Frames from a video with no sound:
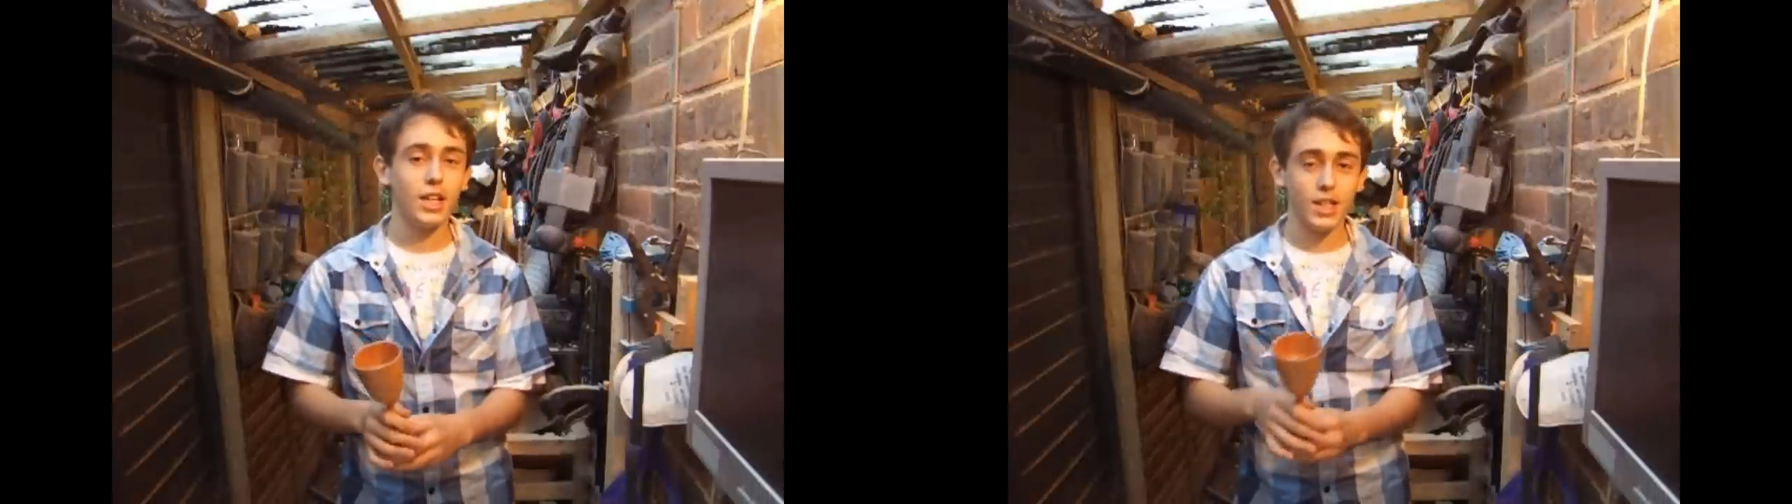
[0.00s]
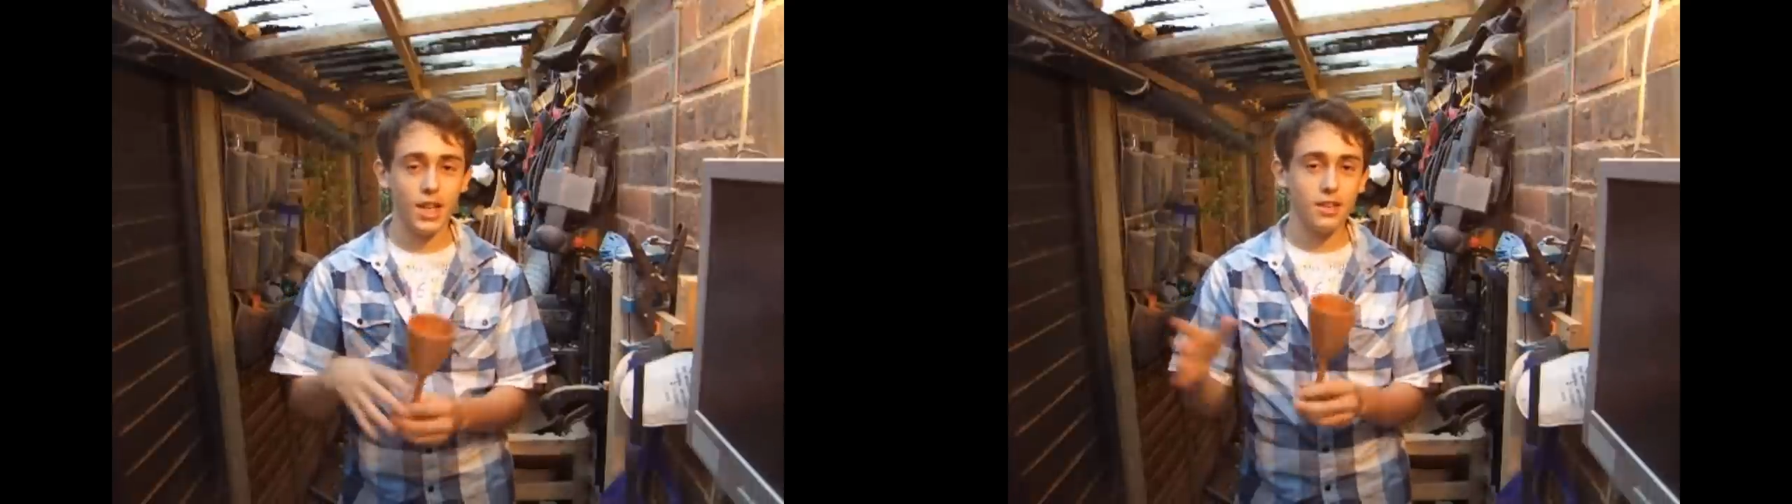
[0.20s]

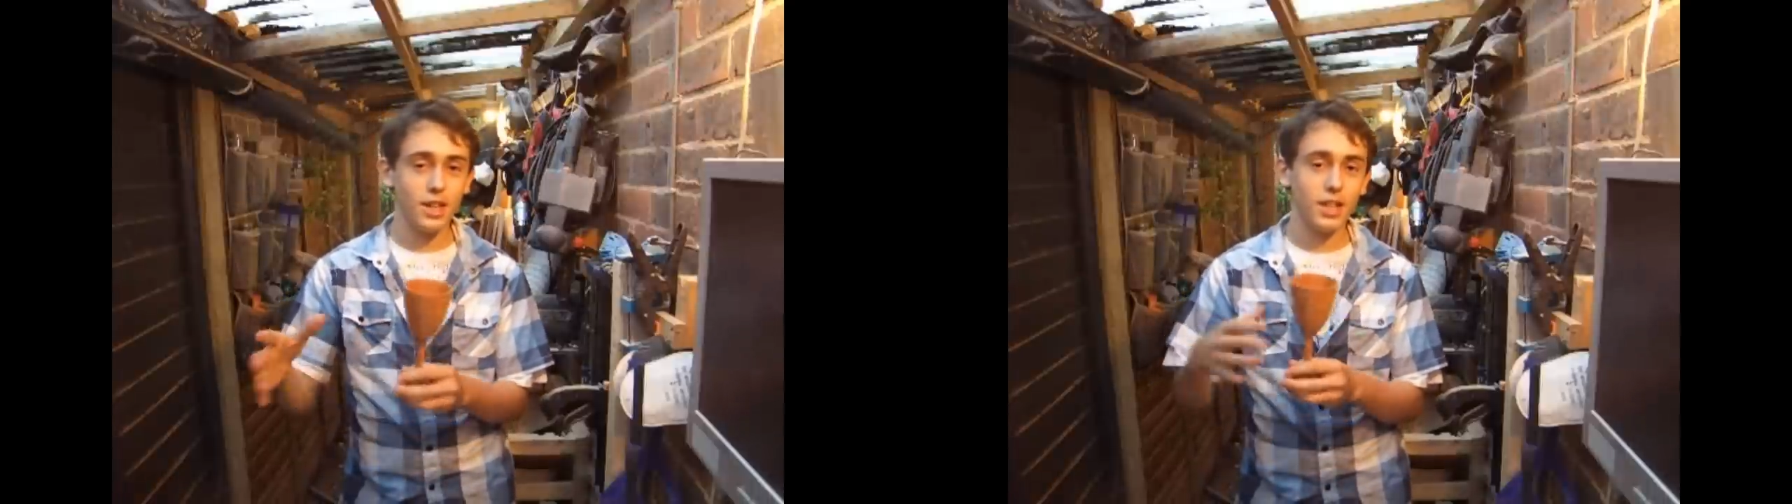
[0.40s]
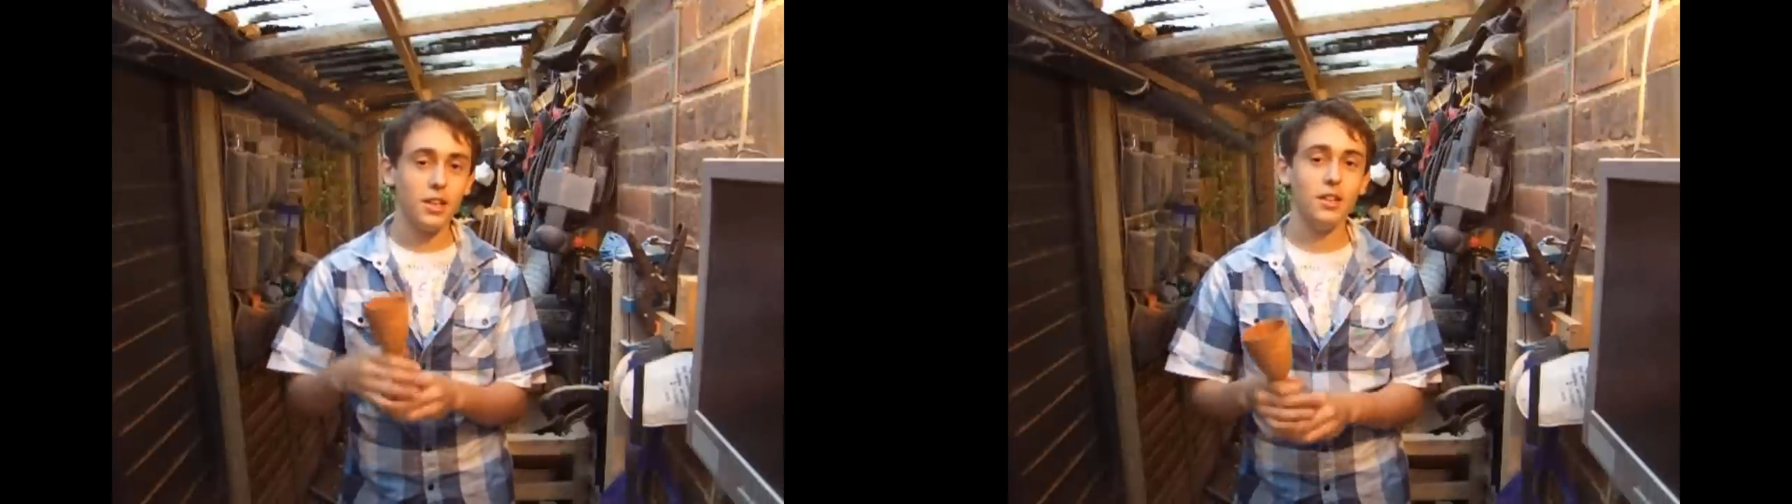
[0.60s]
Again
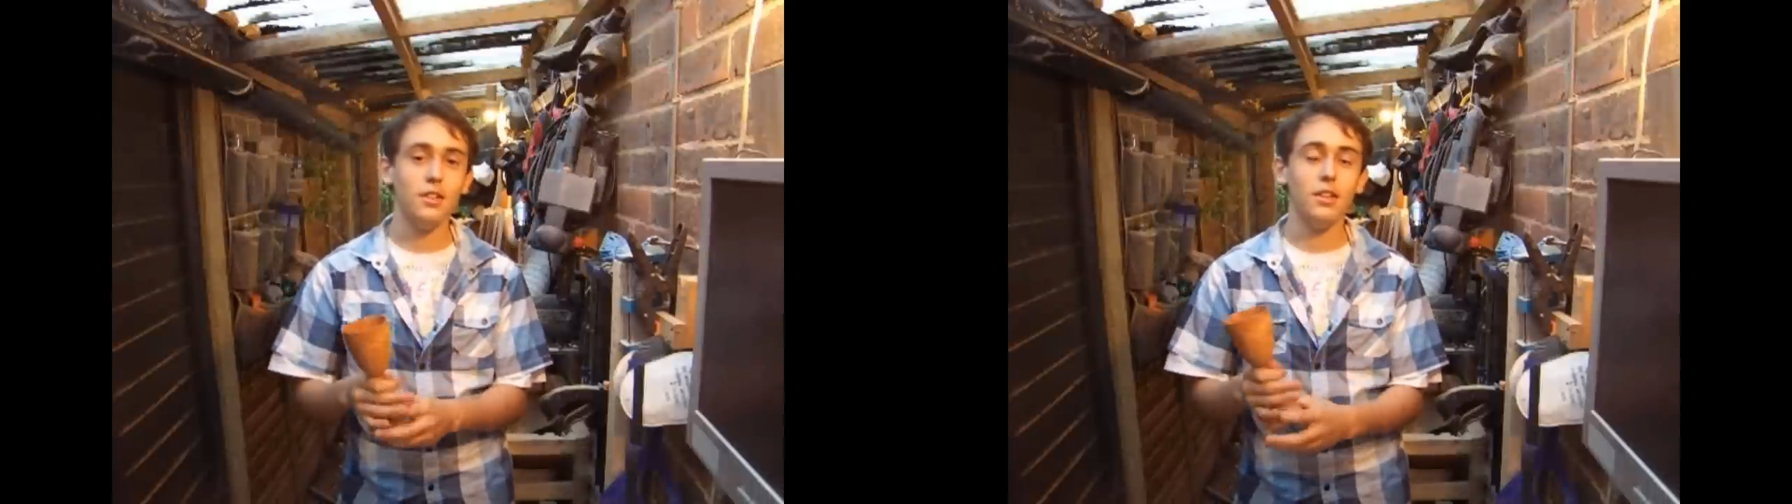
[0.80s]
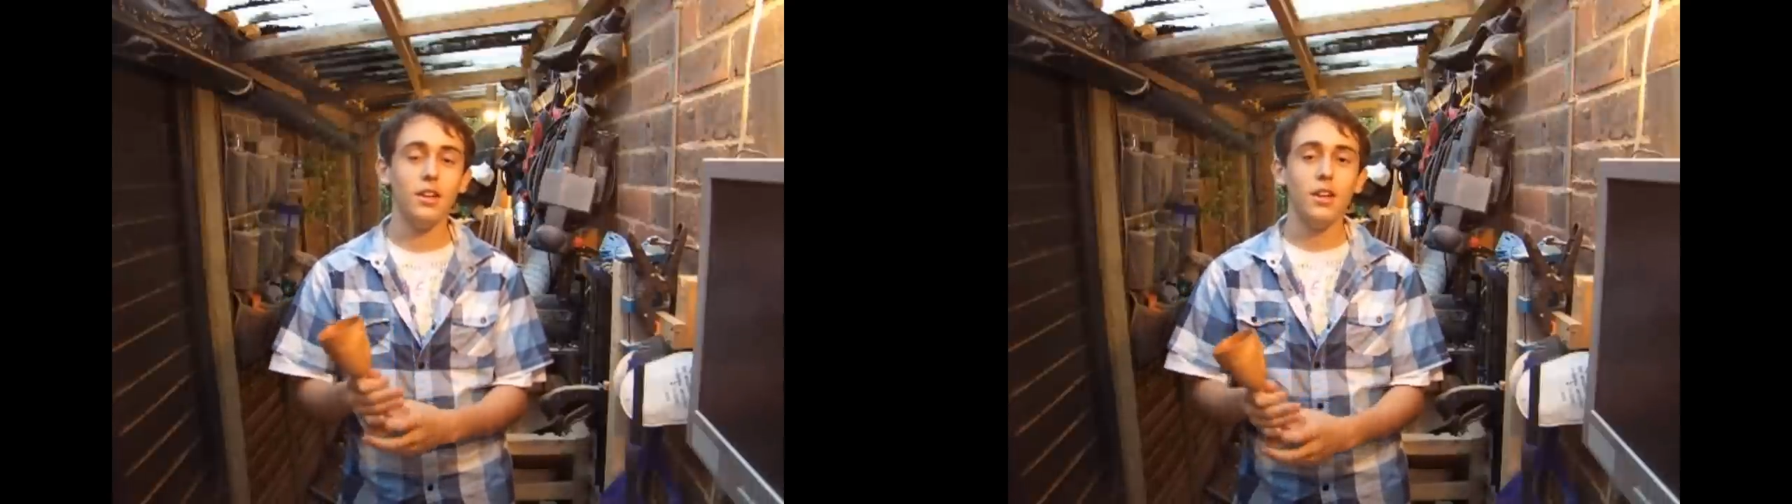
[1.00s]
thank you
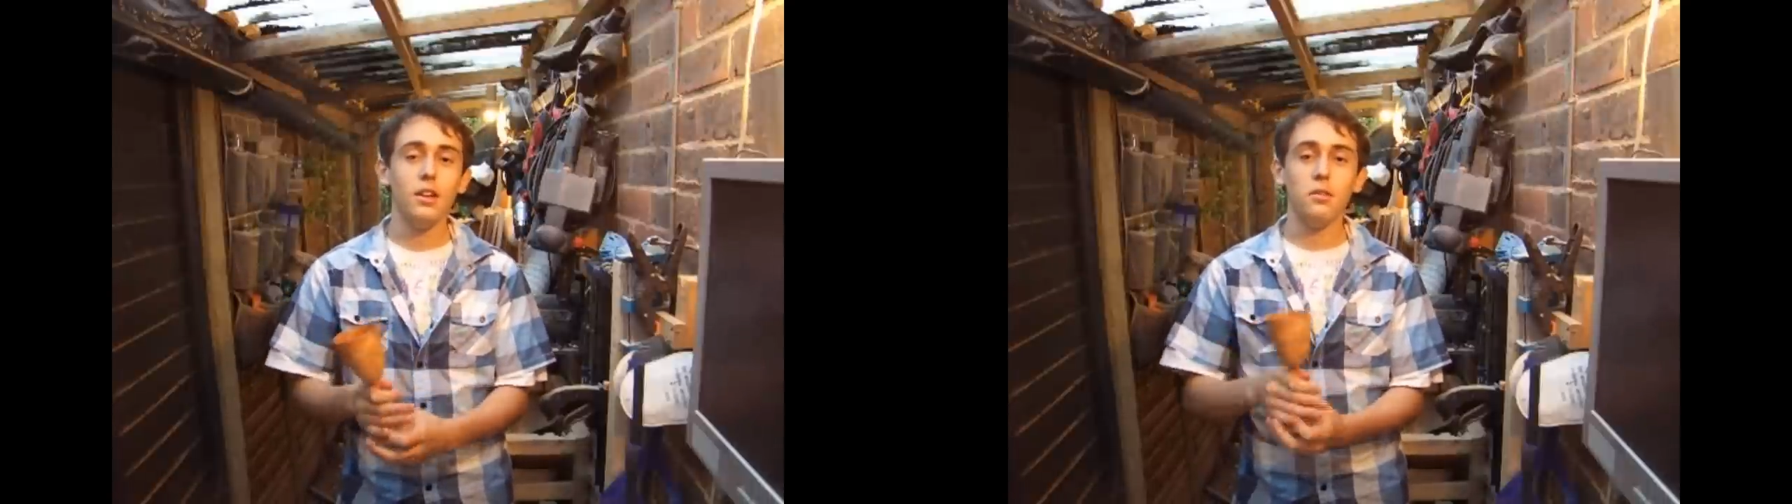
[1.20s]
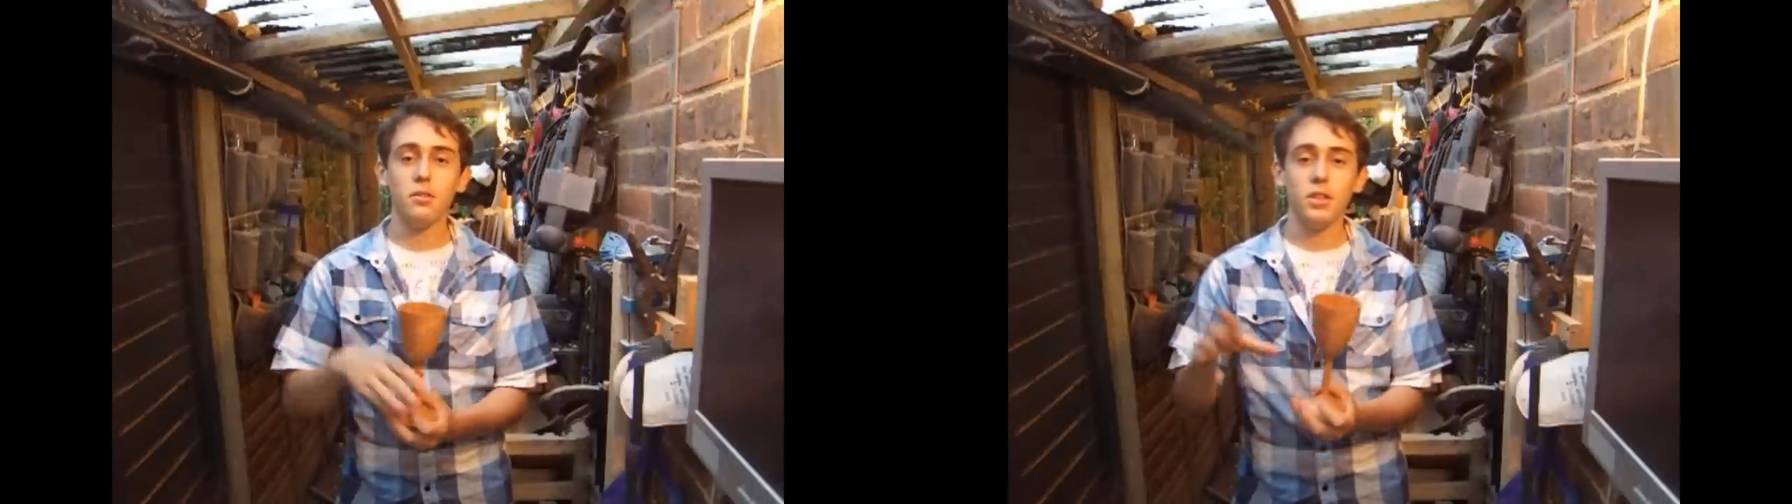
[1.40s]
all